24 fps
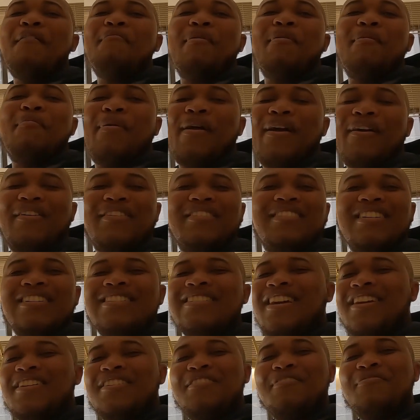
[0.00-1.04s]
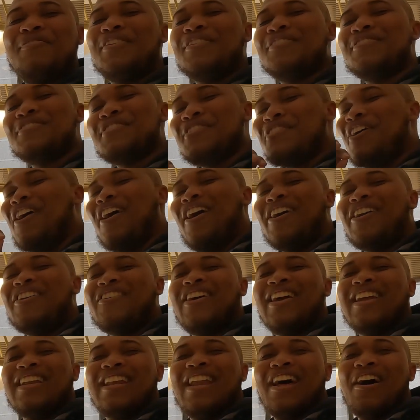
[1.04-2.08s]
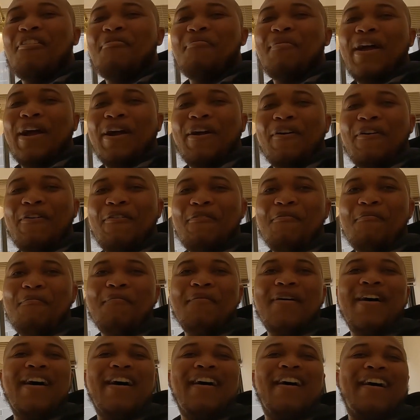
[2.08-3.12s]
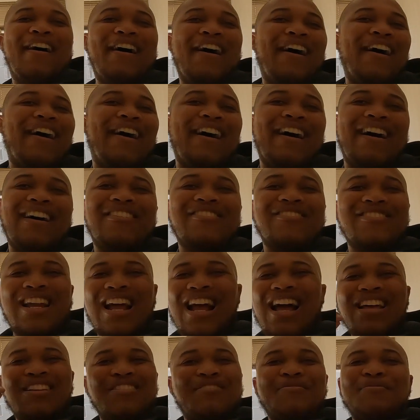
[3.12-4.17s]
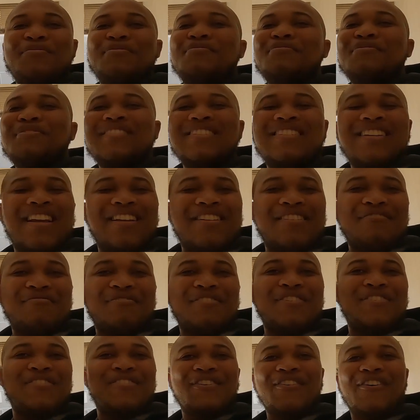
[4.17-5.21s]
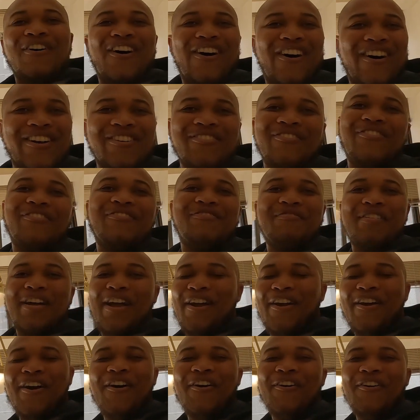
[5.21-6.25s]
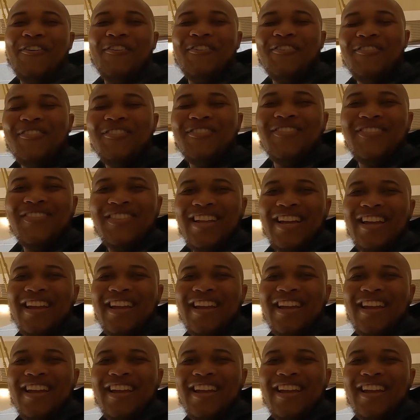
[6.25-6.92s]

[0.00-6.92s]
My parents are judging me so hard right now back home. Ushagazu is judging me so hard back home.